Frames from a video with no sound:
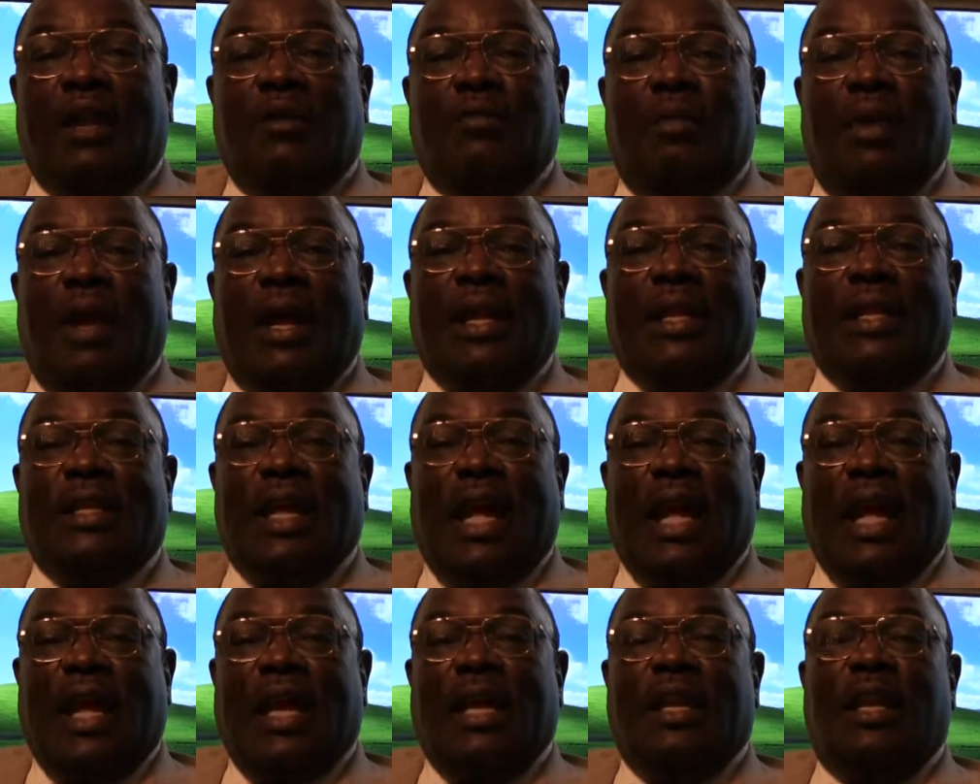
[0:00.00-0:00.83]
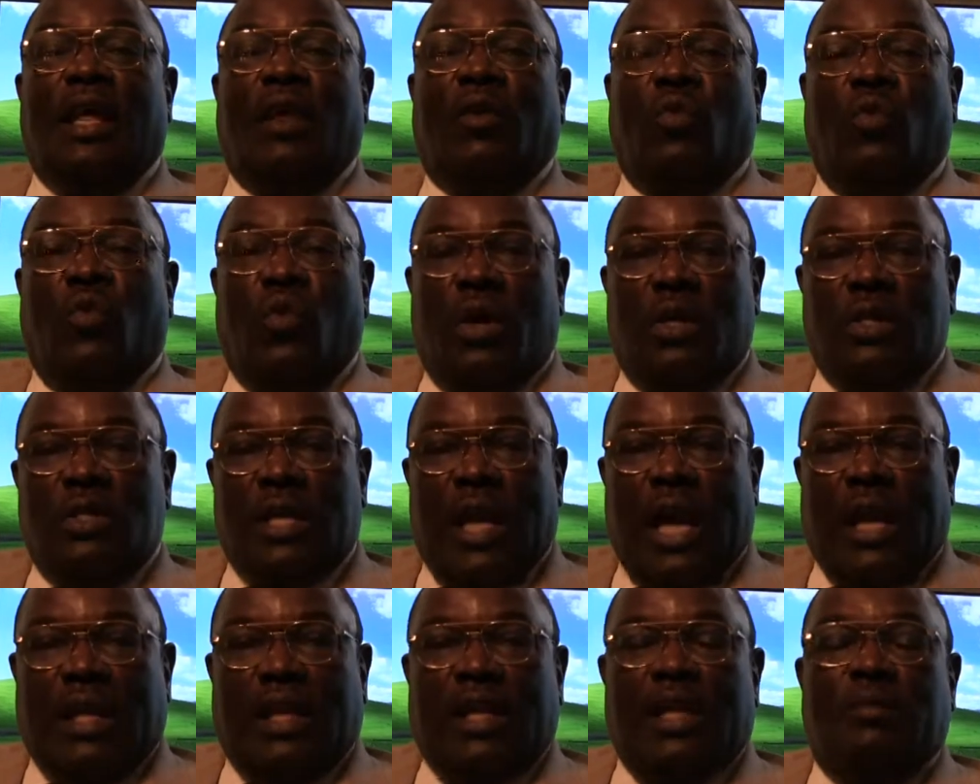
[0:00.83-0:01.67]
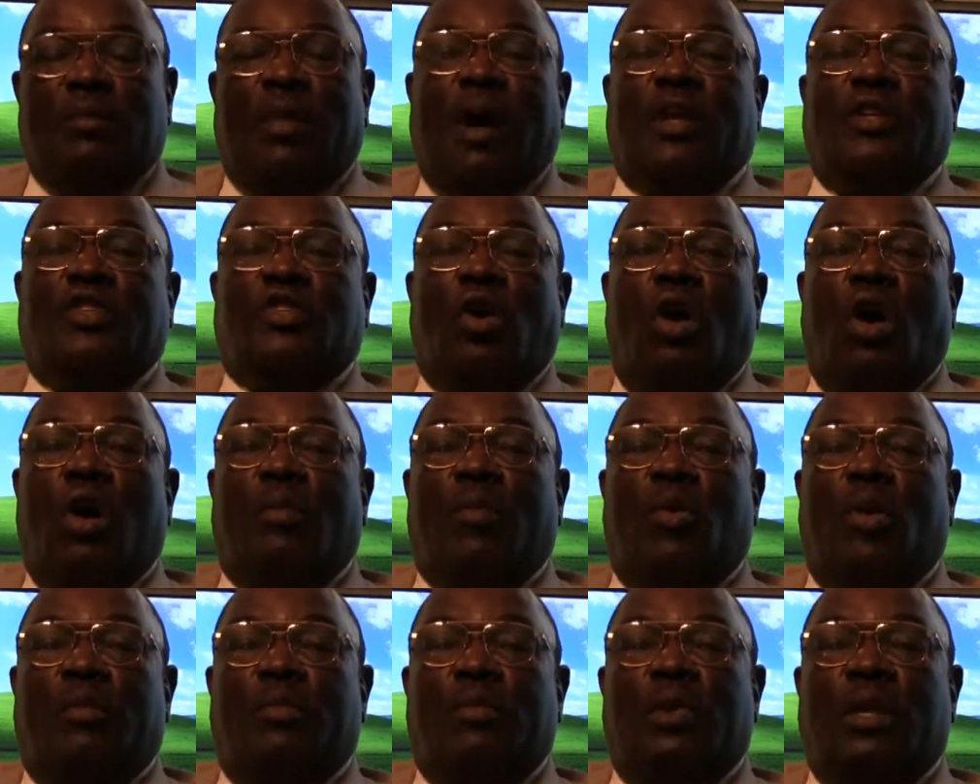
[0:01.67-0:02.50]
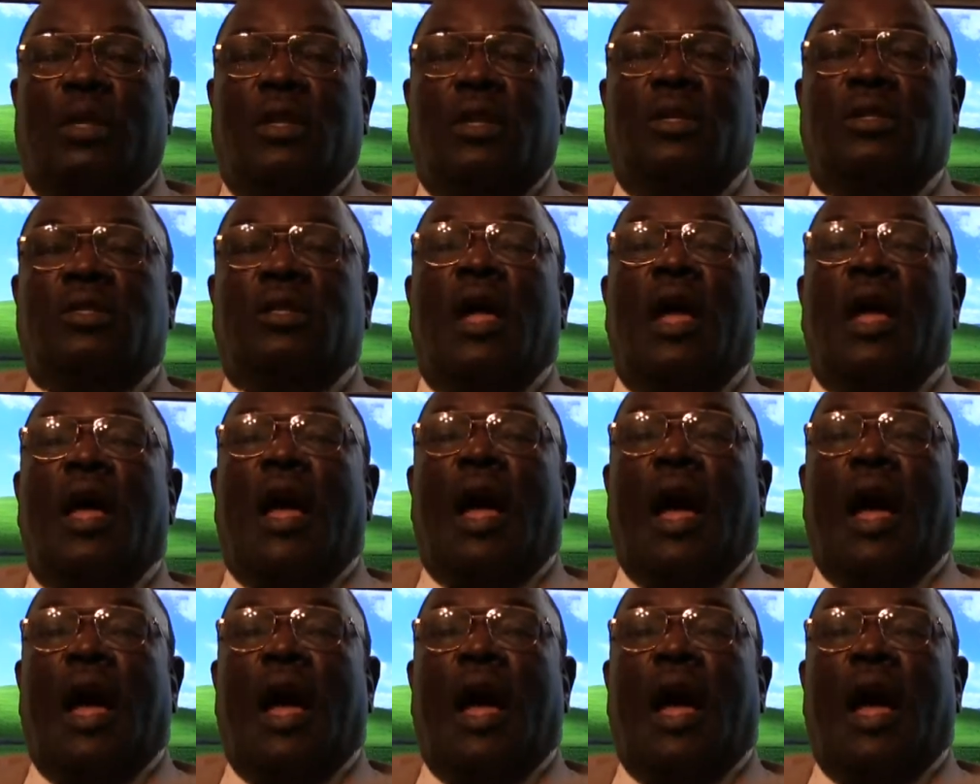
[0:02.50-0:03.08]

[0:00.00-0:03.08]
and maintain that once I leave my job or business,